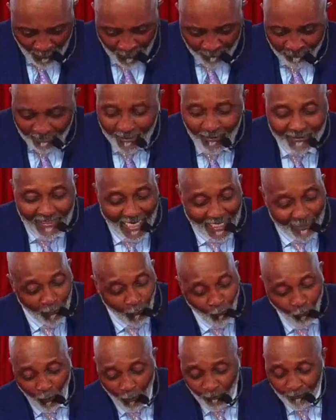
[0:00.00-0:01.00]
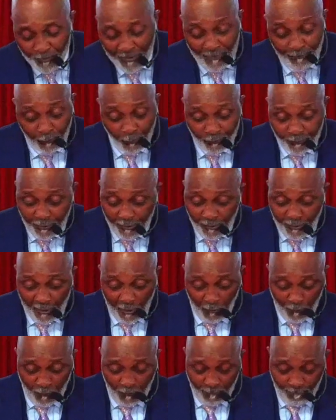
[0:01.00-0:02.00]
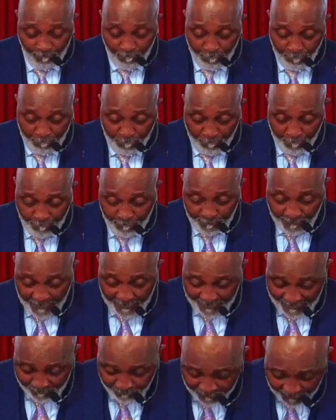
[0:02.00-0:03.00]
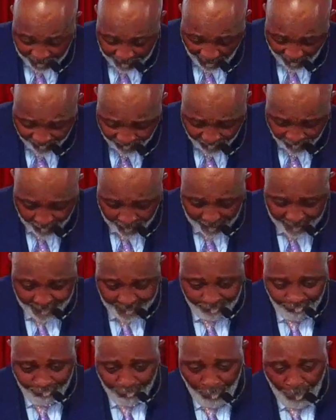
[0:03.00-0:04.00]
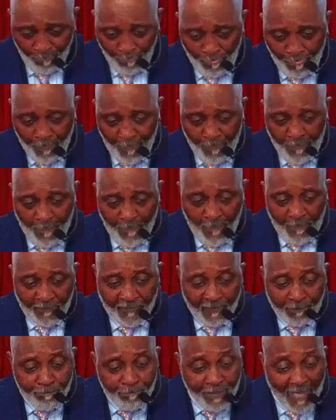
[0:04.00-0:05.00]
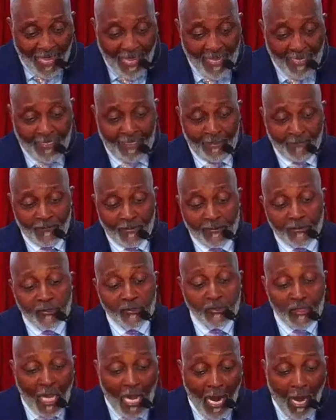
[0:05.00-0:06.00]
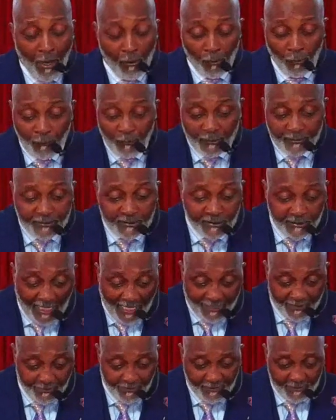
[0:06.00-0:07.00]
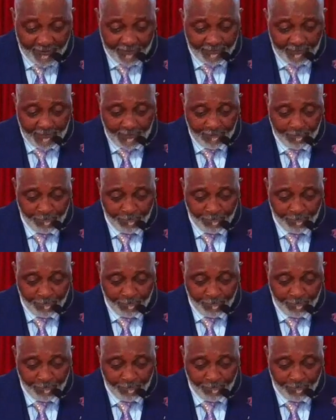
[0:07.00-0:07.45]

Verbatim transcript: Because I don't want people to know that I'm suffering. The pain, the sorrow, the sickness,